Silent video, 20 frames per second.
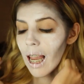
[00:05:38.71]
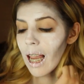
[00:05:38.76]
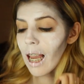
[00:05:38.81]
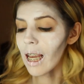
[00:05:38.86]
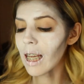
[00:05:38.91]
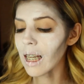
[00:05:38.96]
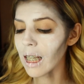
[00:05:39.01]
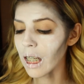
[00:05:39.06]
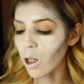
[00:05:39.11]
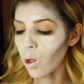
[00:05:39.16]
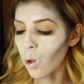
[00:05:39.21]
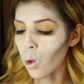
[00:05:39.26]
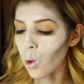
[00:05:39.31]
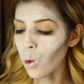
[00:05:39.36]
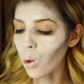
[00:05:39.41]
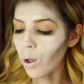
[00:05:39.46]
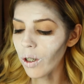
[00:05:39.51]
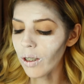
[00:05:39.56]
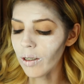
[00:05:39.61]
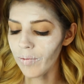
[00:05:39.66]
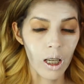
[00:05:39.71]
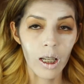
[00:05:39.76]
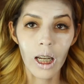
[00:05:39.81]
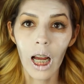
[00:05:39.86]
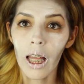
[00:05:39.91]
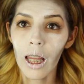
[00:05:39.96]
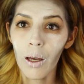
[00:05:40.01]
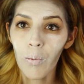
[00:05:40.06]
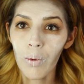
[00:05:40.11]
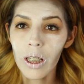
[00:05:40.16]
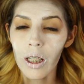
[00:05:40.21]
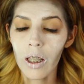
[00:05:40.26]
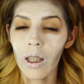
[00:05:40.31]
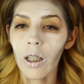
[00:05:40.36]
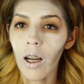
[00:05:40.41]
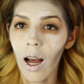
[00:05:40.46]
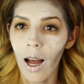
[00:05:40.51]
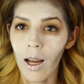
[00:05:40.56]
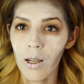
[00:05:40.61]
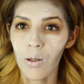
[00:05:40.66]
Anywho, now that we did the
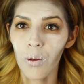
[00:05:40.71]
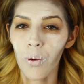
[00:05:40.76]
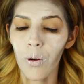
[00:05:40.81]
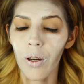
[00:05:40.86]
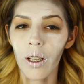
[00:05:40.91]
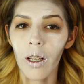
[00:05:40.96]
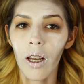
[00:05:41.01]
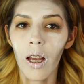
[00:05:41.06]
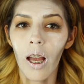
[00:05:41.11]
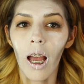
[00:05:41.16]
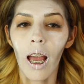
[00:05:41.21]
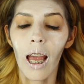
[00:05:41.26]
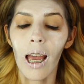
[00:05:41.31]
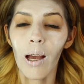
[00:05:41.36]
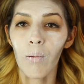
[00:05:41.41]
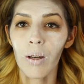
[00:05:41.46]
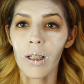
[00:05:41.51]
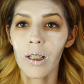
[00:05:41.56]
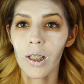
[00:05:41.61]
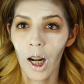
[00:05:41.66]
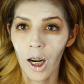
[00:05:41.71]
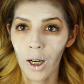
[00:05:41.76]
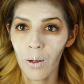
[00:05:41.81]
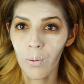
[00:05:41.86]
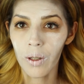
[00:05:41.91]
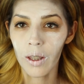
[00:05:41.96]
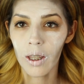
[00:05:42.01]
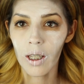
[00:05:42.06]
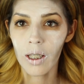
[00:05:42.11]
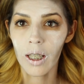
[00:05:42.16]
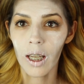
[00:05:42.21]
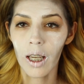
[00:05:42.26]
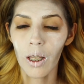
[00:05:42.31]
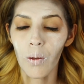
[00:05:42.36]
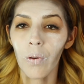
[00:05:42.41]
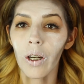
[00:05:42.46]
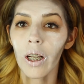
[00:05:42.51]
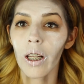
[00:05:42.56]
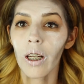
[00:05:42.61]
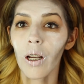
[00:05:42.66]
contouring and we started with the teeth,
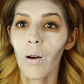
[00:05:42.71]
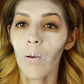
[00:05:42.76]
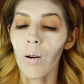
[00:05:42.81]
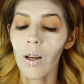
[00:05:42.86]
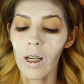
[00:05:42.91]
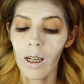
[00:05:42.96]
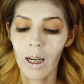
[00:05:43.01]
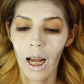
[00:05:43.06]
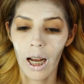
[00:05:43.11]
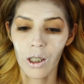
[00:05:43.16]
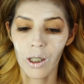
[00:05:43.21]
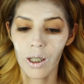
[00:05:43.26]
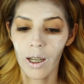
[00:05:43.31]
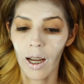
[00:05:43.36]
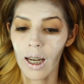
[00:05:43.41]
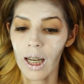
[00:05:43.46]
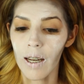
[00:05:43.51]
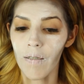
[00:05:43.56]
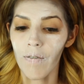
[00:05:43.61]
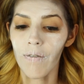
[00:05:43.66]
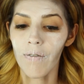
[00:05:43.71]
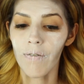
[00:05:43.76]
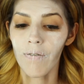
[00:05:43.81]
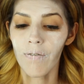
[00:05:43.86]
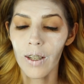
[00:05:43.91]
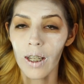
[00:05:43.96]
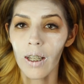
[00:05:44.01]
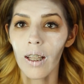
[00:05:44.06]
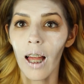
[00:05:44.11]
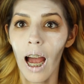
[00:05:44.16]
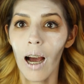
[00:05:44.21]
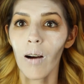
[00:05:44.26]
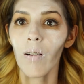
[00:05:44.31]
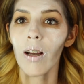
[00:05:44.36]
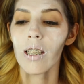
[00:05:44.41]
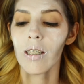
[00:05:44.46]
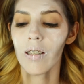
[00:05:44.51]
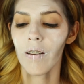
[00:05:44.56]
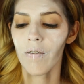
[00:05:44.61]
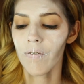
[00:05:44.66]
we're gonna go in and actually kind of fill out
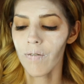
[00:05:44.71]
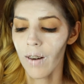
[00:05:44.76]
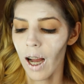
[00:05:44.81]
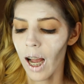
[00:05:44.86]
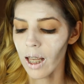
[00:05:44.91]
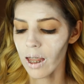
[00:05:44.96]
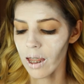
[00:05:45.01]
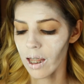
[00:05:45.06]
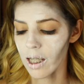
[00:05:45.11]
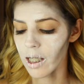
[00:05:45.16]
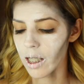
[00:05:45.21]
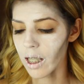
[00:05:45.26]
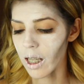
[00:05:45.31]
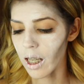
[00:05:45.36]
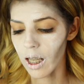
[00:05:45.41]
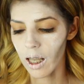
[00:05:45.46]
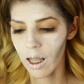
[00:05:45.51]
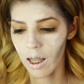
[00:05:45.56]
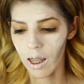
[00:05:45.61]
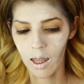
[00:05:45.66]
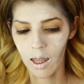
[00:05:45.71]
and define the teeth.